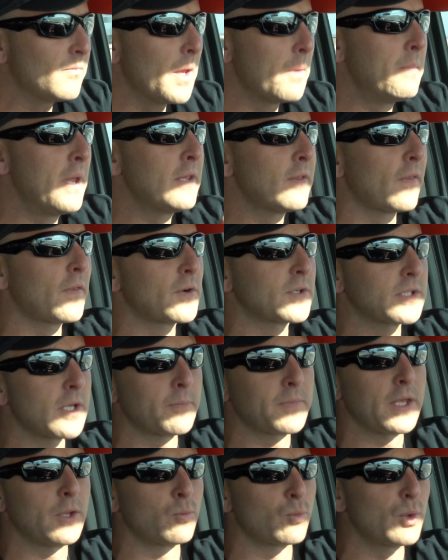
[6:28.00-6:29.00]
mean that there's
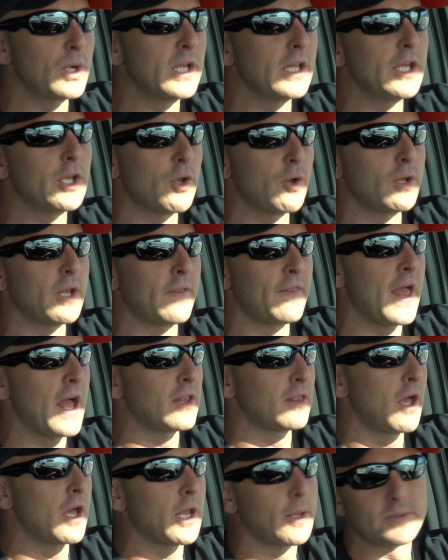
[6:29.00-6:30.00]
something really good in
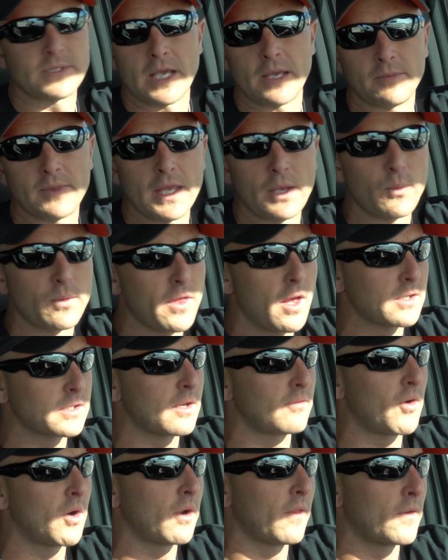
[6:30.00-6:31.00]
that lineup same thing with
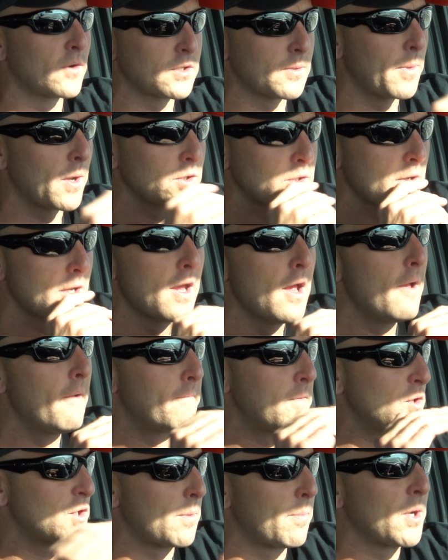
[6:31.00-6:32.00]
Husqvarna there's a bunch of
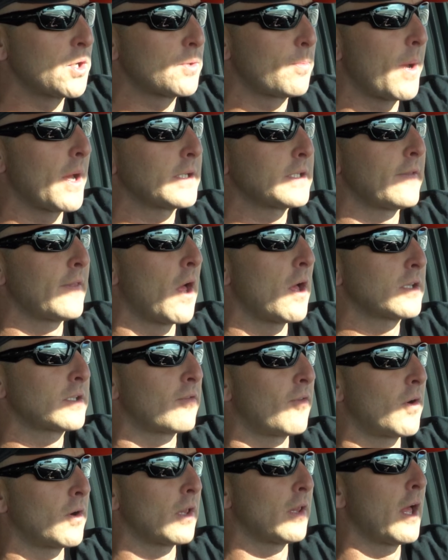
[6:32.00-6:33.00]
there's a bunch of bikes in the
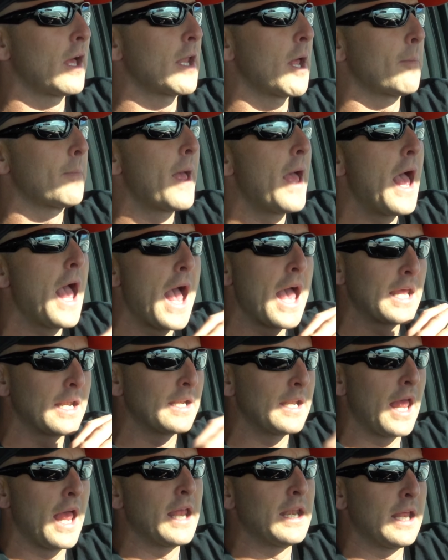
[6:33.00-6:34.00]
Husqvarna lineup
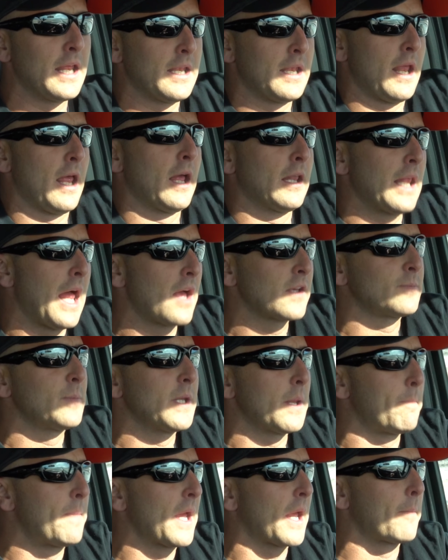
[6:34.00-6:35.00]
and and it allows
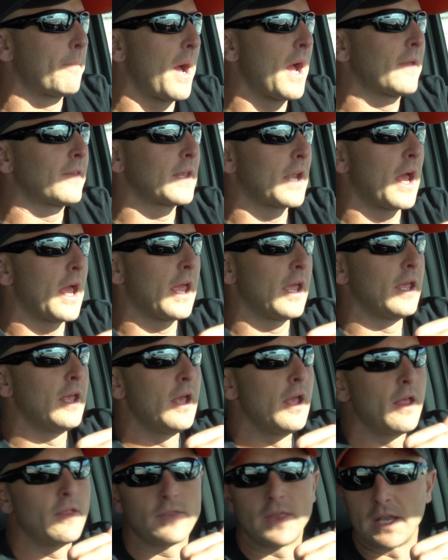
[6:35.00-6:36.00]
me to pick a bike that I
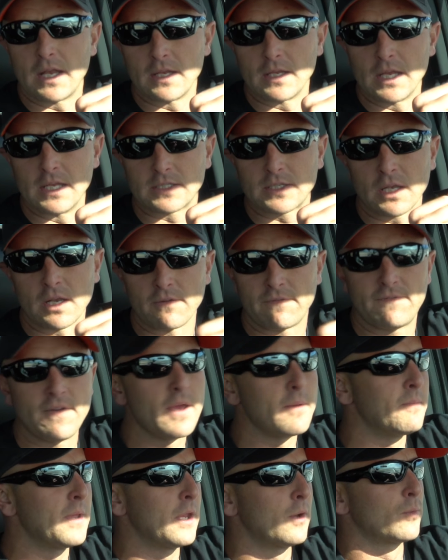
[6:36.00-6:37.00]
that is going to
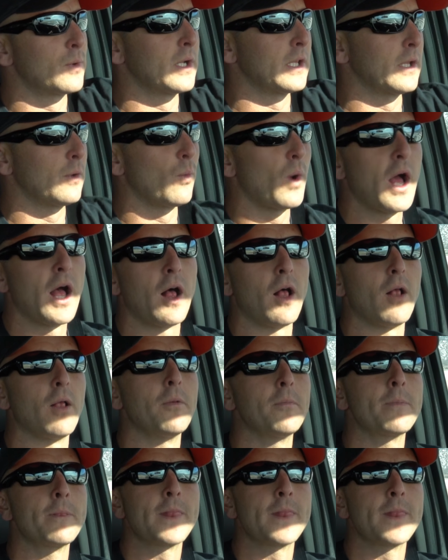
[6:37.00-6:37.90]
fit me really well